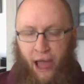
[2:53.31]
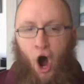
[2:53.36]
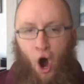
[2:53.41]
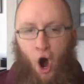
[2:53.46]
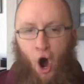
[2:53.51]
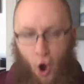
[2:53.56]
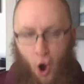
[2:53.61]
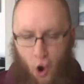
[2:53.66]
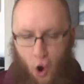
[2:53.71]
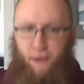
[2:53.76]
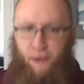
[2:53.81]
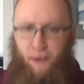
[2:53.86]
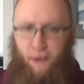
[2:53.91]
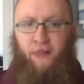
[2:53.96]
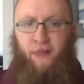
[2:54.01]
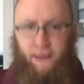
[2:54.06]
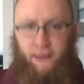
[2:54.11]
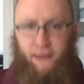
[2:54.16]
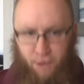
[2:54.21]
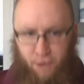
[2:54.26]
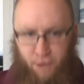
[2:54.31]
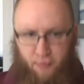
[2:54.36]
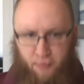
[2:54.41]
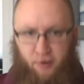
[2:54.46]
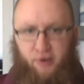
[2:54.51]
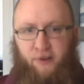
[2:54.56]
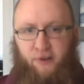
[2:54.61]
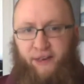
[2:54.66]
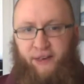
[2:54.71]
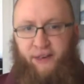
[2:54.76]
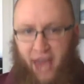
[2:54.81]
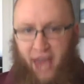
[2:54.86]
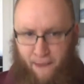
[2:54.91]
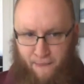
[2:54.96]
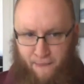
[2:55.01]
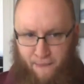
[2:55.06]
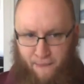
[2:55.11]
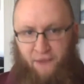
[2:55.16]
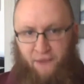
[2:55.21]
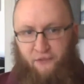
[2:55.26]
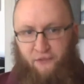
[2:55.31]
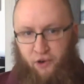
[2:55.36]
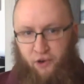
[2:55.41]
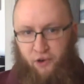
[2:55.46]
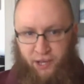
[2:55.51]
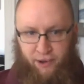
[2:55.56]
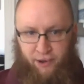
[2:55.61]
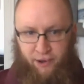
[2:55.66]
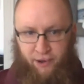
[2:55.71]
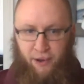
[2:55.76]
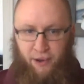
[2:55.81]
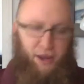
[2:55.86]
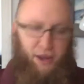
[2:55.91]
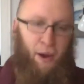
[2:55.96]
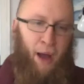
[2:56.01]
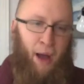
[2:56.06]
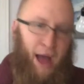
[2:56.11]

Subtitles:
openly, publicly campaign for a Hugo.